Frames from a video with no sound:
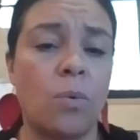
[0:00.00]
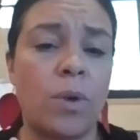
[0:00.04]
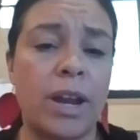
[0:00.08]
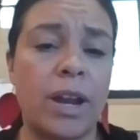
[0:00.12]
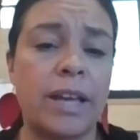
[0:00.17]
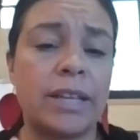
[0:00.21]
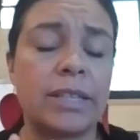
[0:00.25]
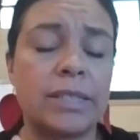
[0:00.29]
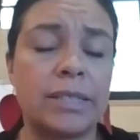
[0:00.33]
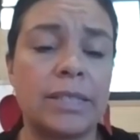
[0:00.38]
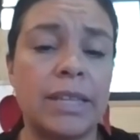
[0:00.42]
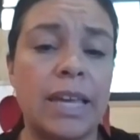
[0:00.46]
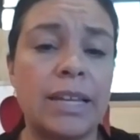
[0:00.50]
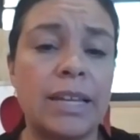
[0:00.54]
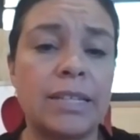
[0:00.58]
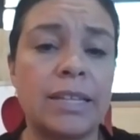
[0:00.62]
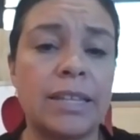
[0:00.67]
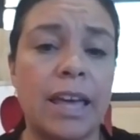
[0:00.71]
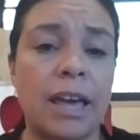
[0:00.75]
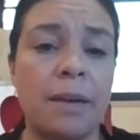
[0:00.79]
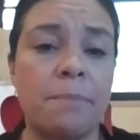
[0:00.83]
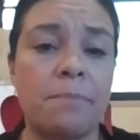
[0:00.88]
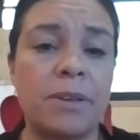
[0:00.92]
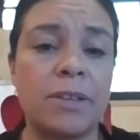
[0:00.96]
what I say to
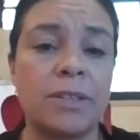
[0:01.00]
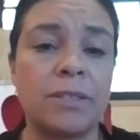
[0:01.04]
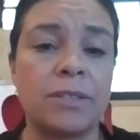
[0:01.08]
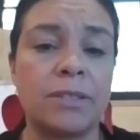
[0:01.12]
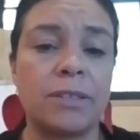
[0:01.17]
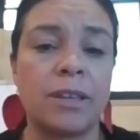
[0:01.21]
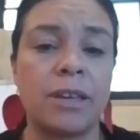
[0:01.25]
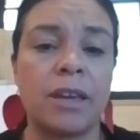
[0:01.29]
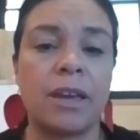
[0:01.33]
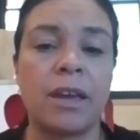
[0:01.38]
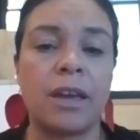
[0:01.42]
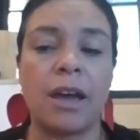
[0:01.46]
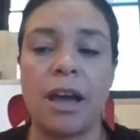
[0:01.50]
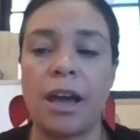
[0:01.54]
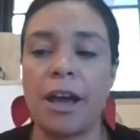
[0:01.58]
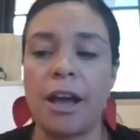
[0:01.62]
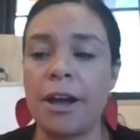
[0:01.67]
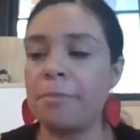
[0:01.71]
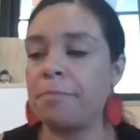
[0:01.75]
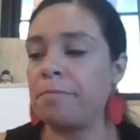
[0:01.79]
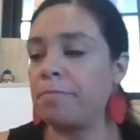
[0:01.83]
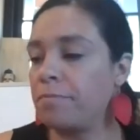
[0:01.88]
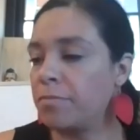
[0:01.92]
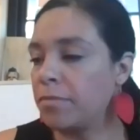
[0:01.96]
them is,
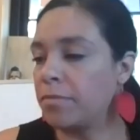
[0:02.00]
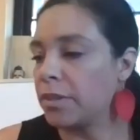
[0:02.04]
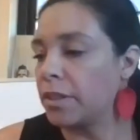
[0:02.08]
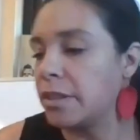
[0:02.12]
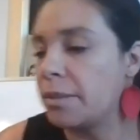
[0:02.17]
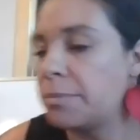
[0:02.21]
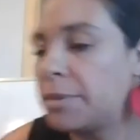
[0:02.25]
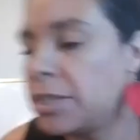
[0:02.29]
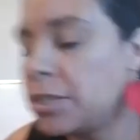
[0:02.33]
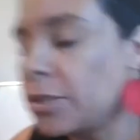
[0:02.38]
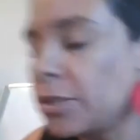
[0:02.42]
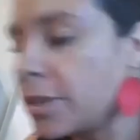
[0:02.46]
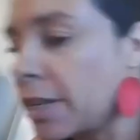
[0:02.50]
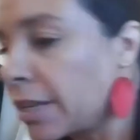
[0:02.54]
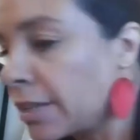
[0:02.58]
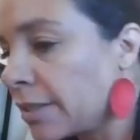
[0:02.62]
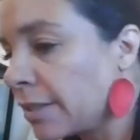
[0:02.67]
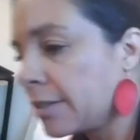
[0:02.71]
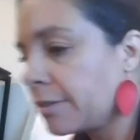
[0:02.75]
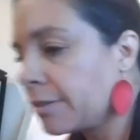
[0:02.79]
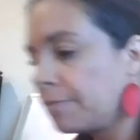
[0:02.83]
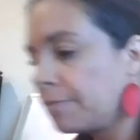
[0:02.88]
let me do this.